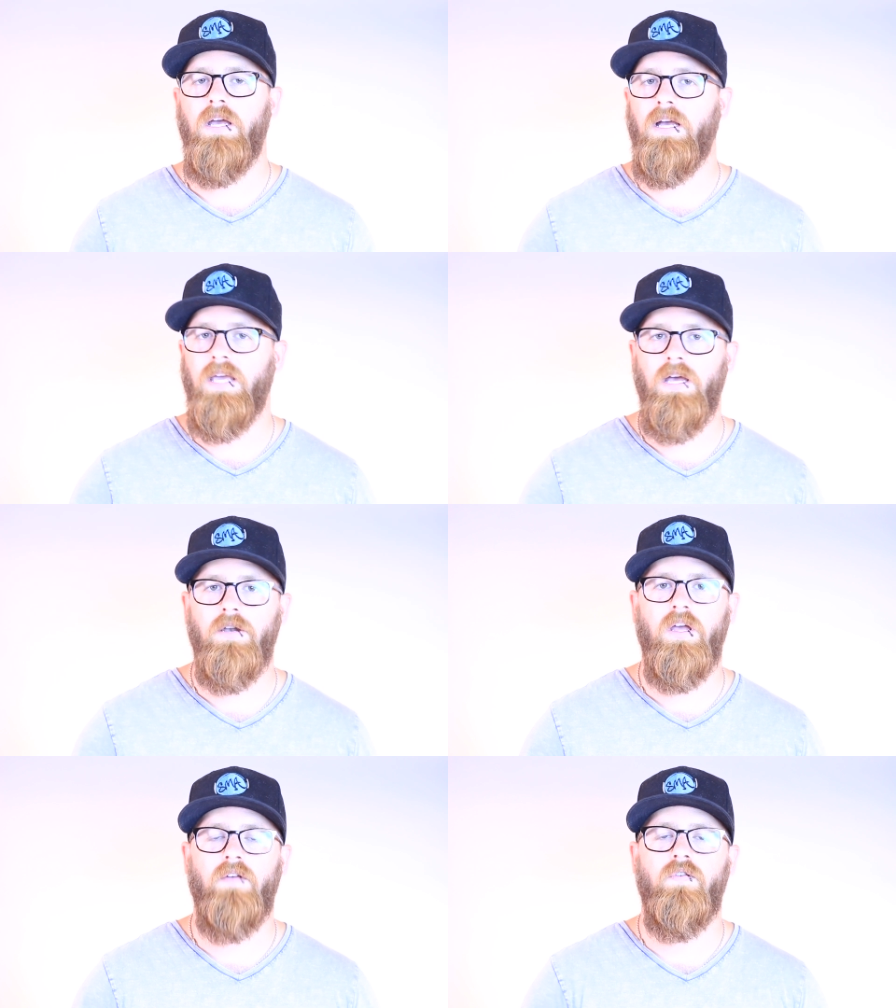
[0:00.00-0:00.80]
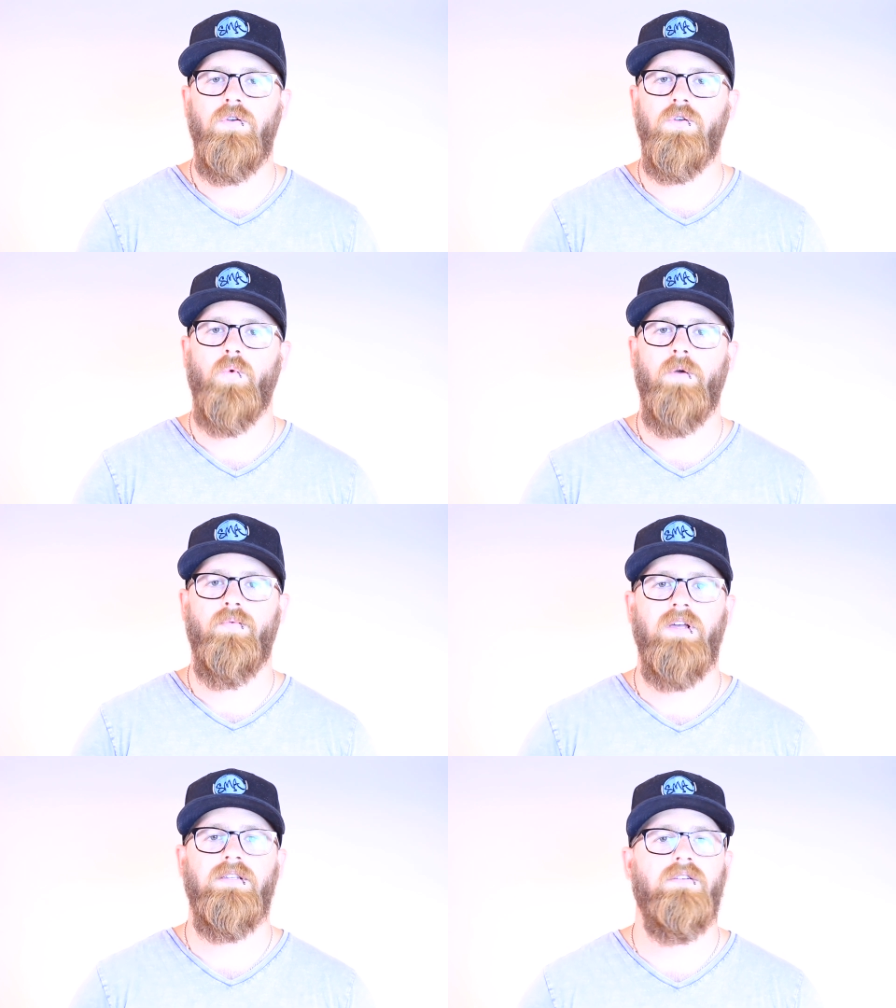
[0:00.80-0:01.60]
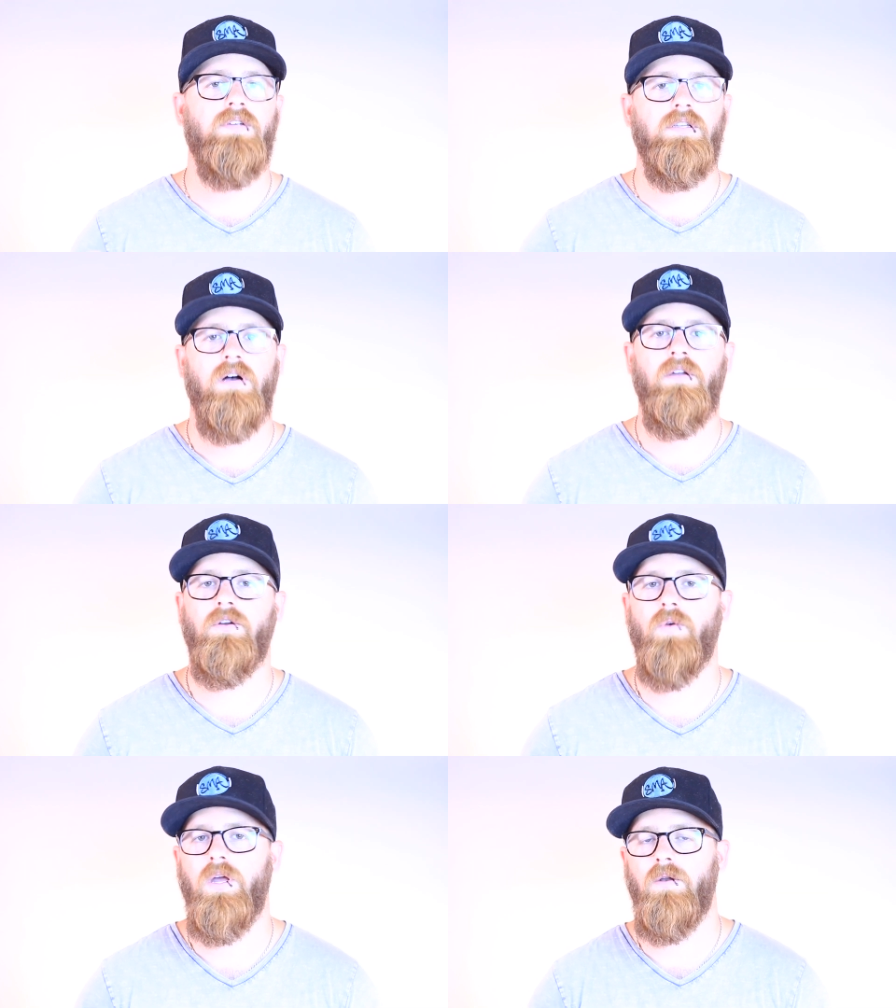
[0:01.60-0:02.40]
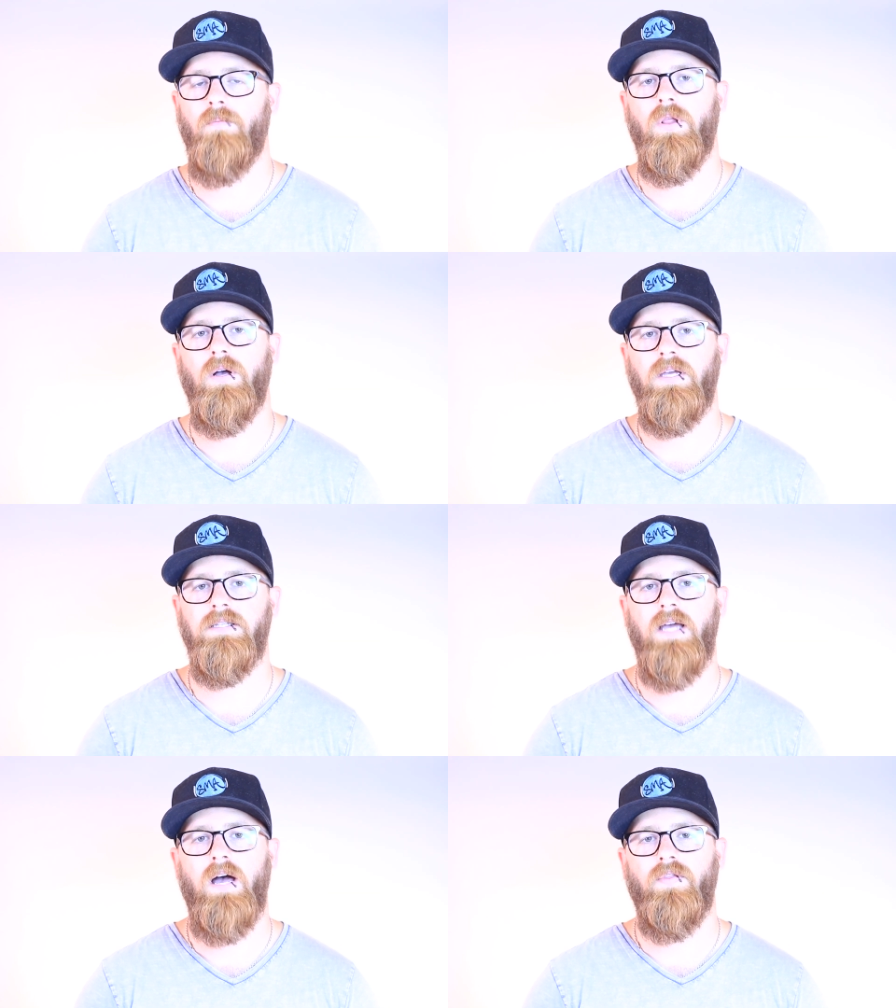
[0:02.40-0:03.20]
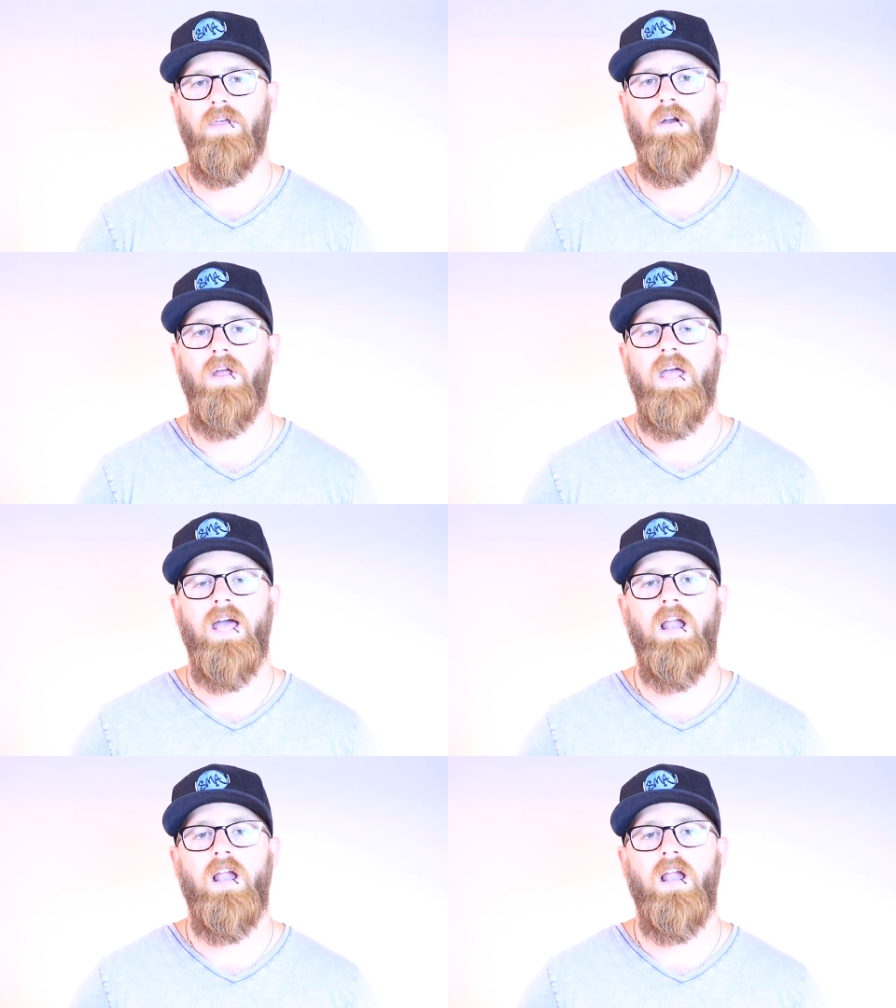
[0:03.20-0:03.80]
again, if you use WordPress, there's a ton of great plugins out there,